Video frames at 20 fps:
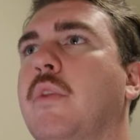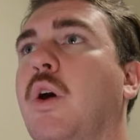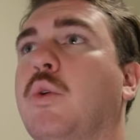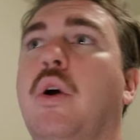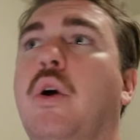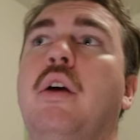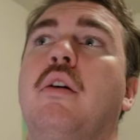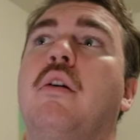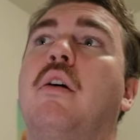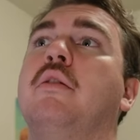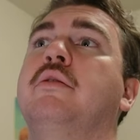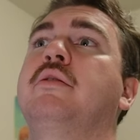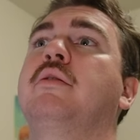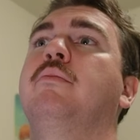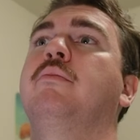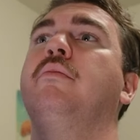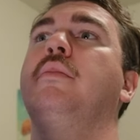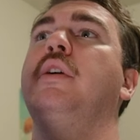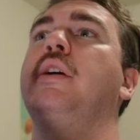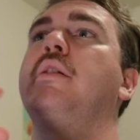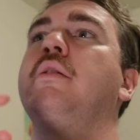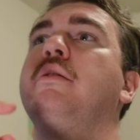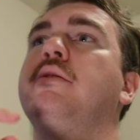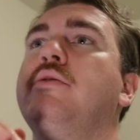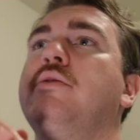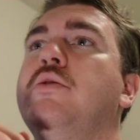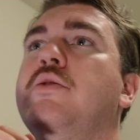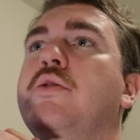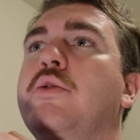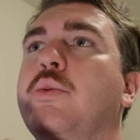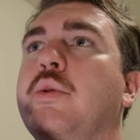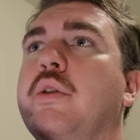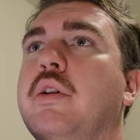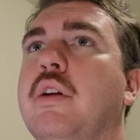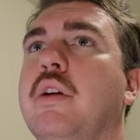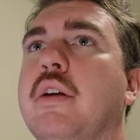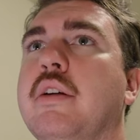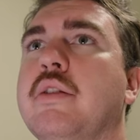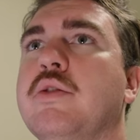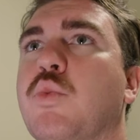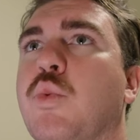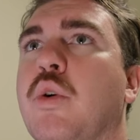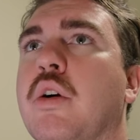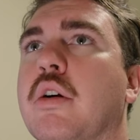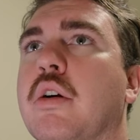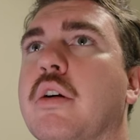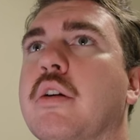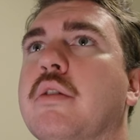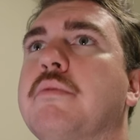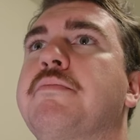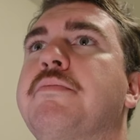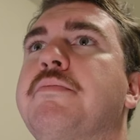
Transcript: Okay, awesome. It is doing its work.